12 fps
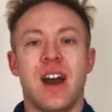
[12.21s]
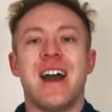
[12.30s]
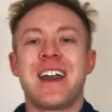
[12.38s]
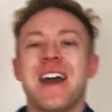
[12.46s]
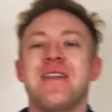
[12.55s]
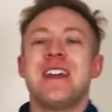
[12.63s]

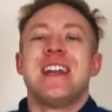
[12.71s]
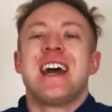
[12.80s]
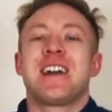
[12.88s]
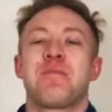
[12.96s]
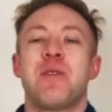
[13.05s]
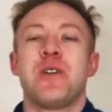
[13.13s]
Okay, the
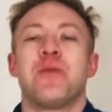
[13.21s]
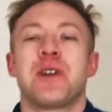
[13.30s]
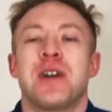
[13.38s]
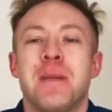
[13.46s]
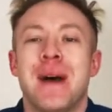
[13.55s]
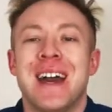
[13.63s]
next bread we're
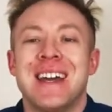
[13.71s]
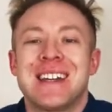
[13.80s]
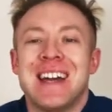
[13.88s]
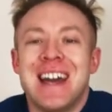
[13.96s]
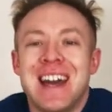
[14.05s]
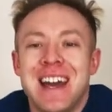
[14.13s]
going to make
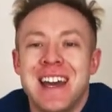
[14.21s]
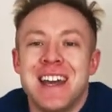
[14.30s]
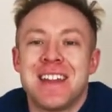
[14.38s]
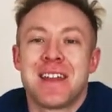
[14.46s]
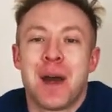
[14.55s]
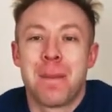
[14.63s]

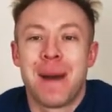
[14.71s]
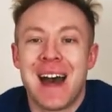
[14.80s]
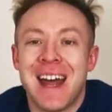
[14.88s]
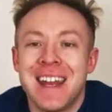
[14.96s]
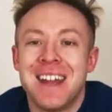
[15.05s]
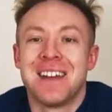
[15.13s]
is a
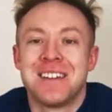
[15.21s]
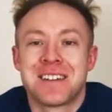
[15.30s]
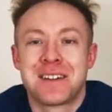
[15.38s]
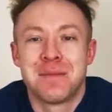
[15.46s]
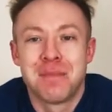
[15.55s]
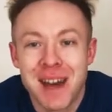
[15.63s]
pain de
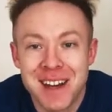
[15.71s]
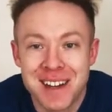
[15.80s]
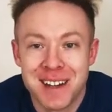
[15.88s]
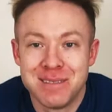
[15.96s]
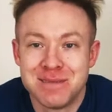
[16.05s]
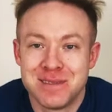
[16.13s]

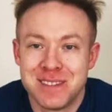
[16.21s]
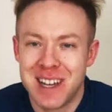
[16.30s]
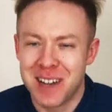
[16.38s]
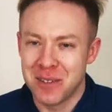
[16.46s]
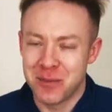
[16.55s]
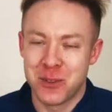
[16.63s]
campagne.
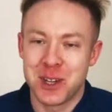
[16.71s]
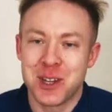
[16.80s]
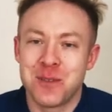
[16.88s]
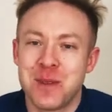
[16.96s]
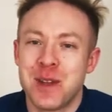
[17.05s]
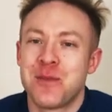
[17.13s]
Now,
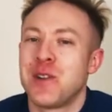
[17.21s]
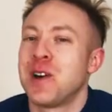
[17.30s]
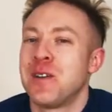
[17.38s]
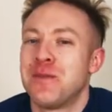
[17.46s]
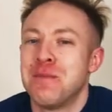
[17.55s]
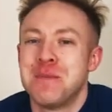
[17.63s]
forgive me if
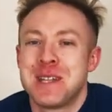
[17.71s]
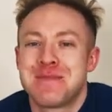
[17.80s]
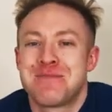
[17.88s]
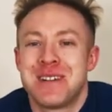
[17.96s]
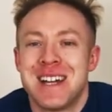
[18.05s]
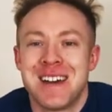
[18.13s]
I've
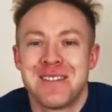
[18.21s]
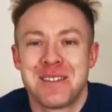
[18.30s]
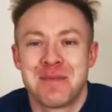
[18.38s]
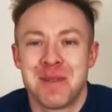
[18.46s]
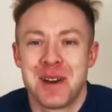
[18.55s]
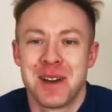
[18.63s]

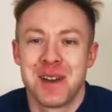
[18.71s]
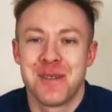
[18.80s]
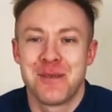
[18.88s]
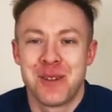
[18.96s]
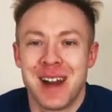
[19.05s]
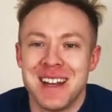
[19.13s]
mispronounced my
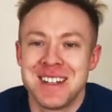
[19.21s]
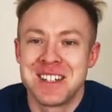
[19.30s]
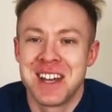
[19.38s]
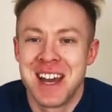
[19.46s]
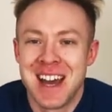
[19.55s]
French.